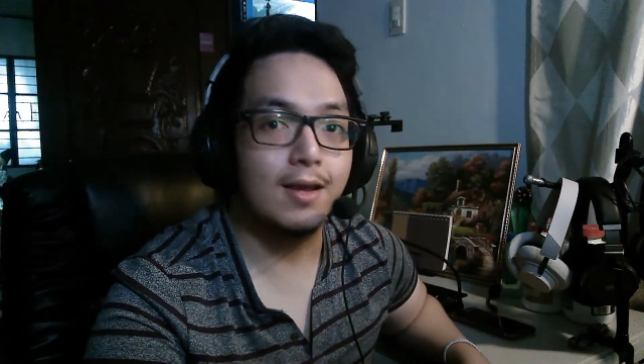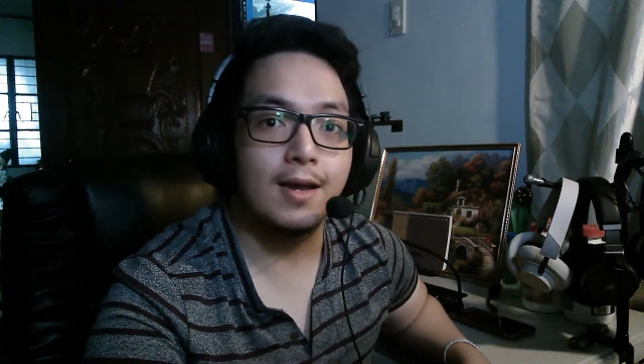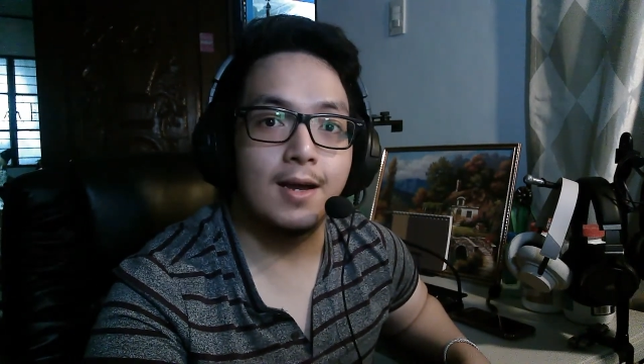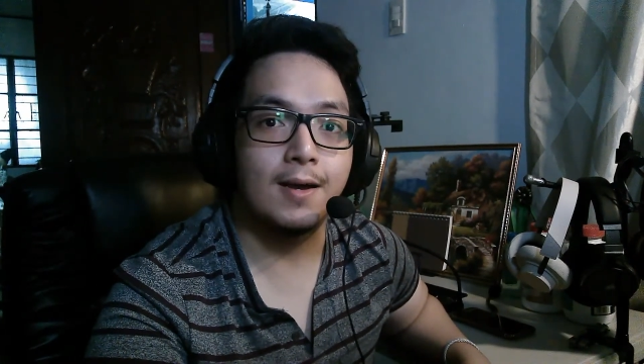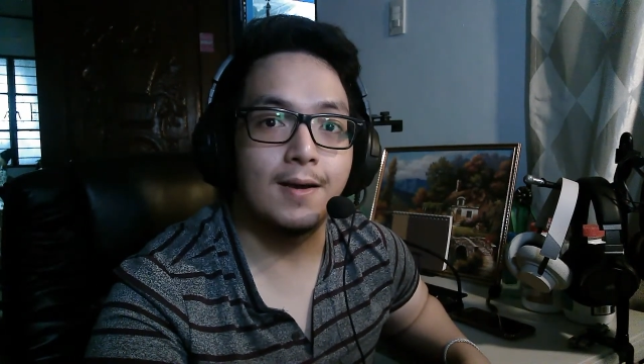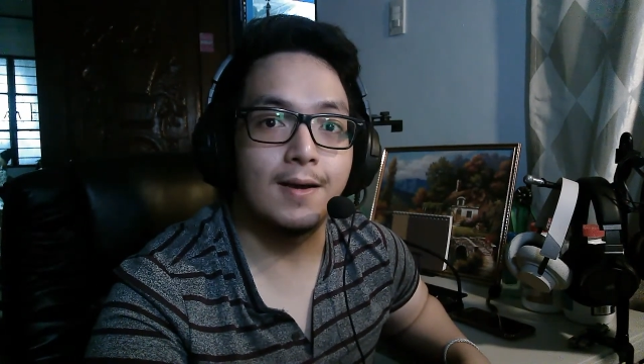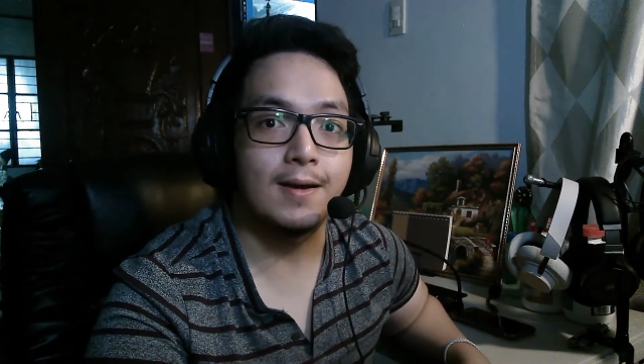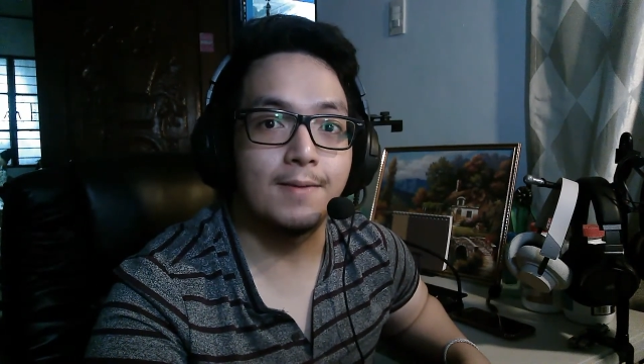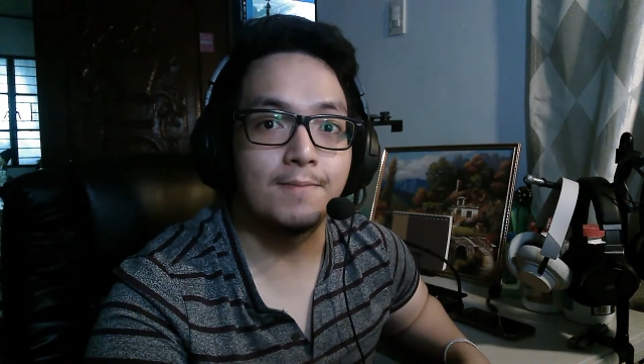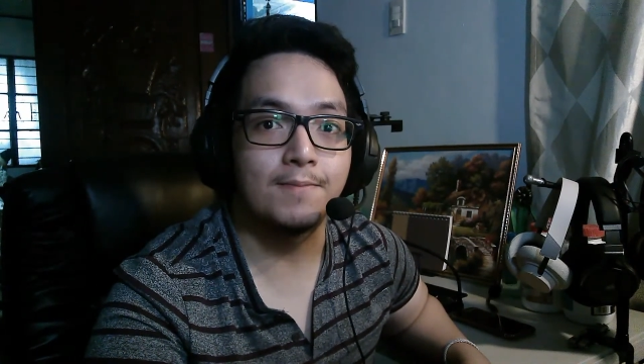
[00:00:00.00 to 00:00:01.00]

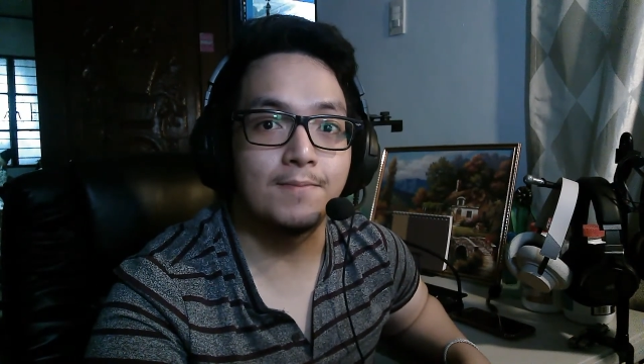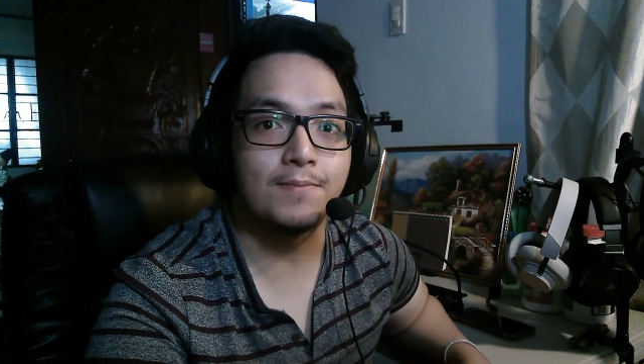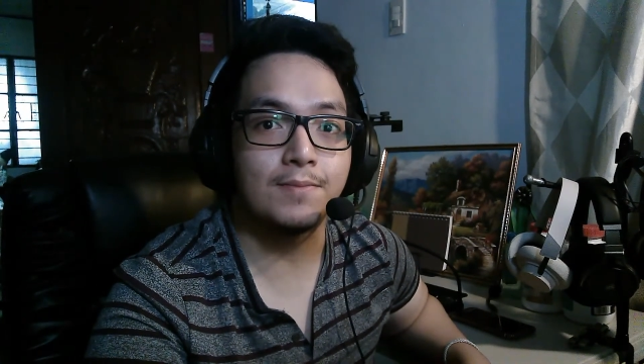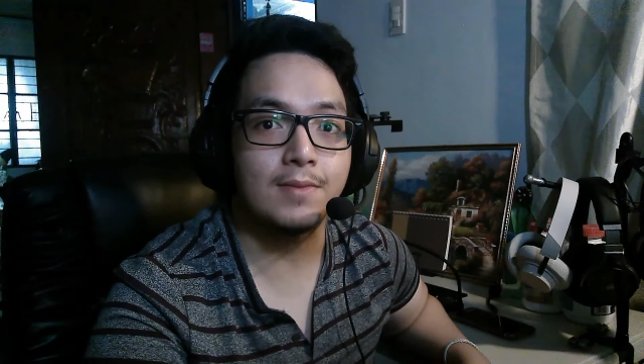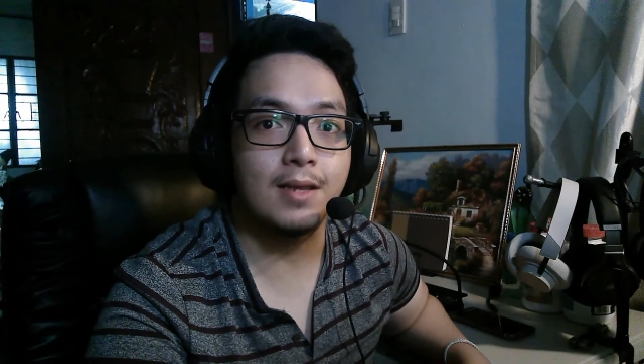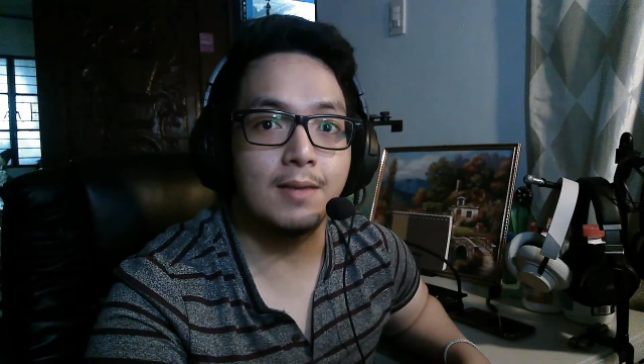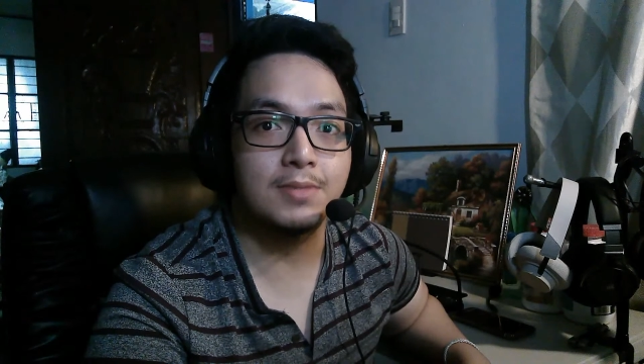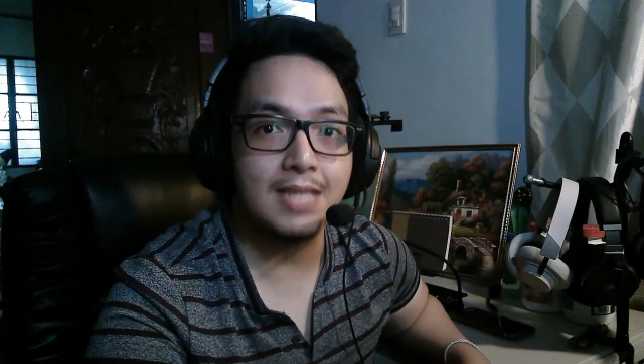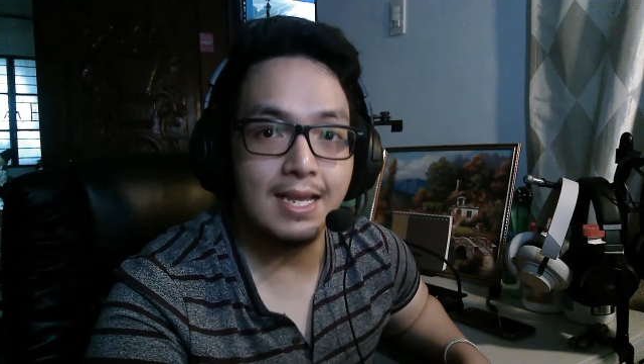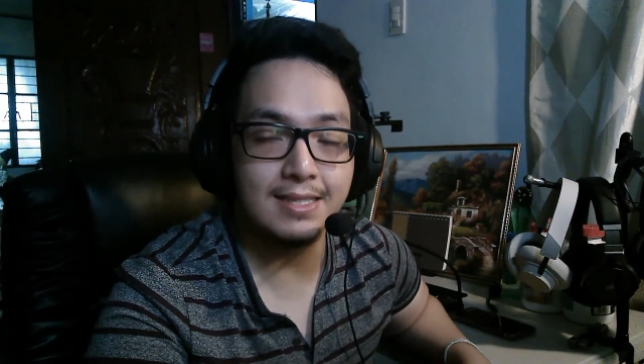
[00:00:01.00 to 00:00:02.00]

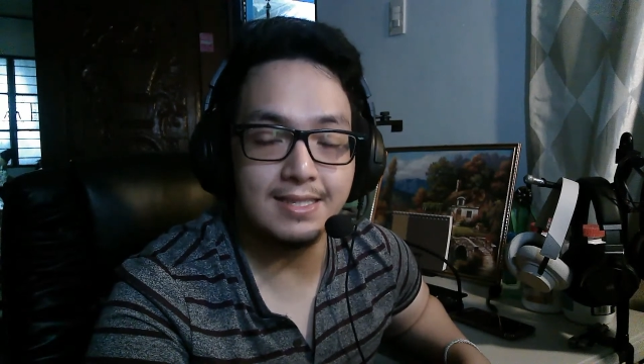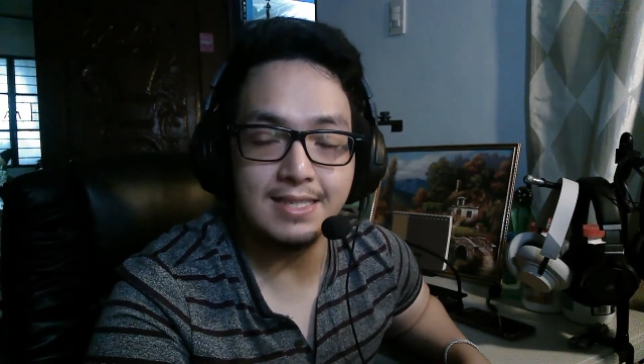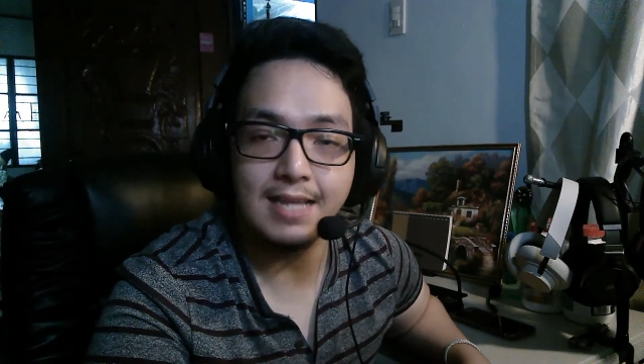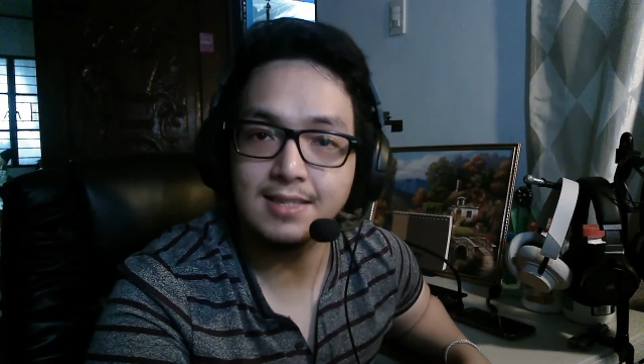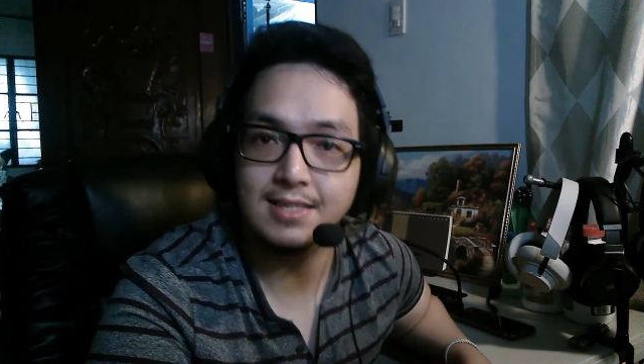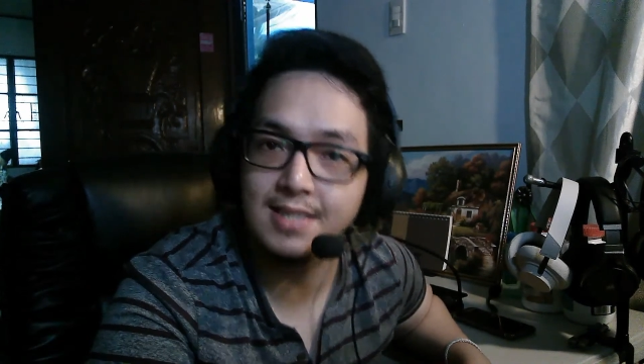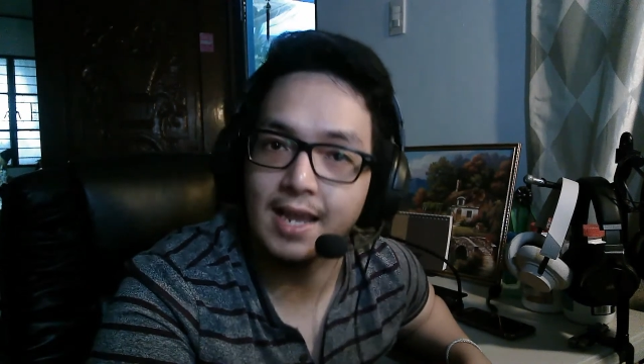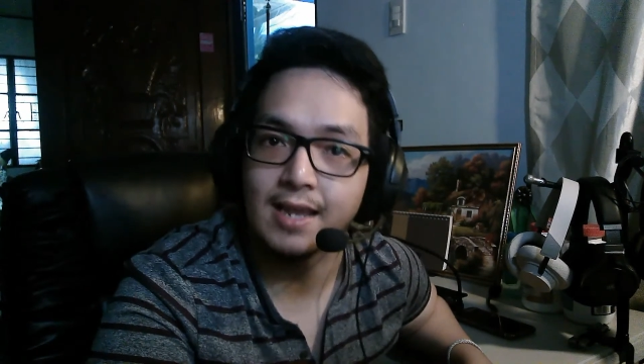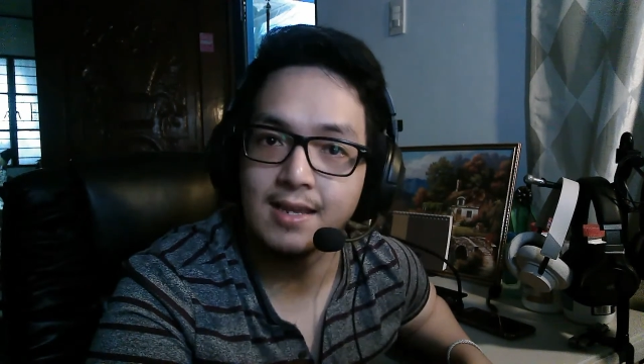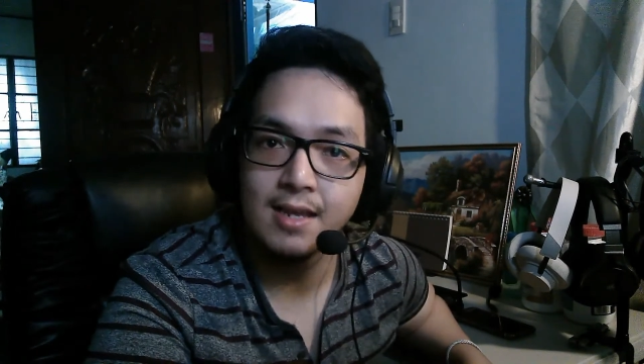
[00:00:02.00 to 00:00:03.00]
it's sad to
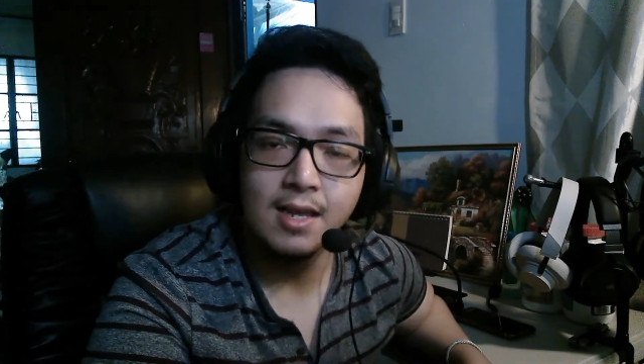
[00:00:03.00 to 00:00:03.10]
say